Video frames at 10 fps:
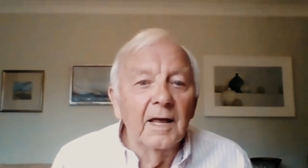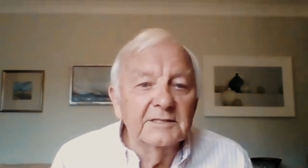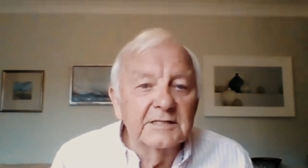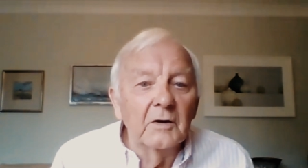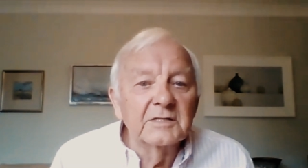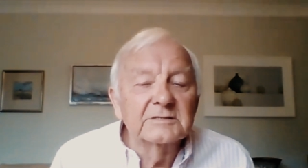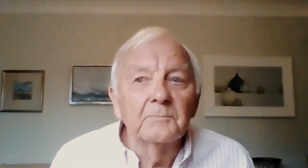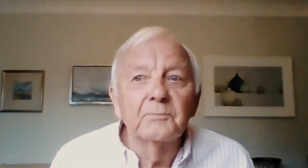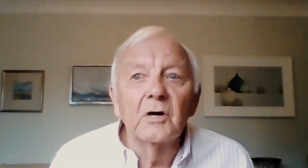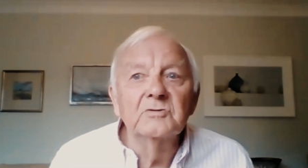as though it's a
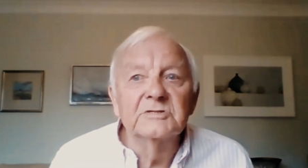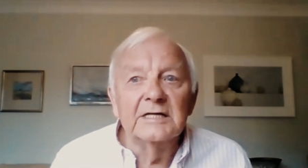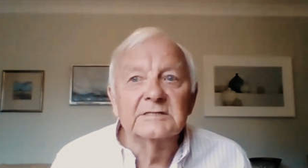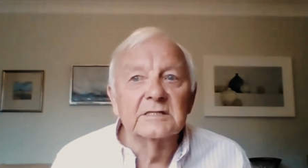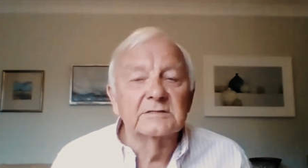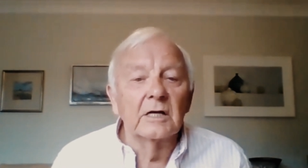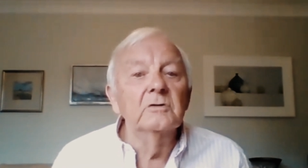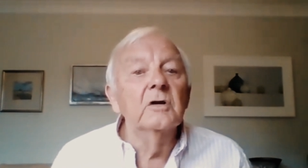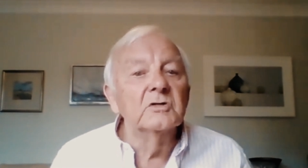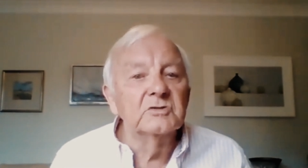process, as though
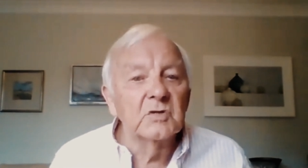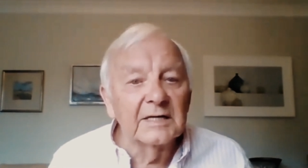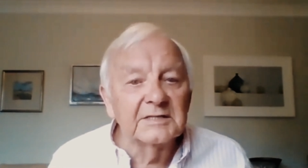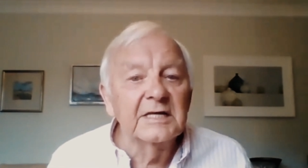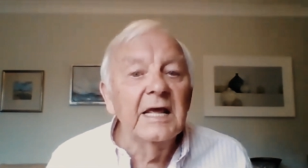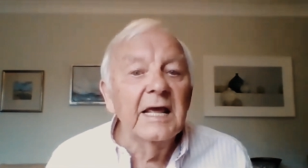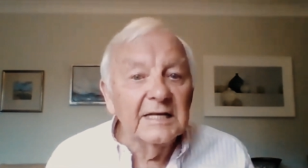non-duality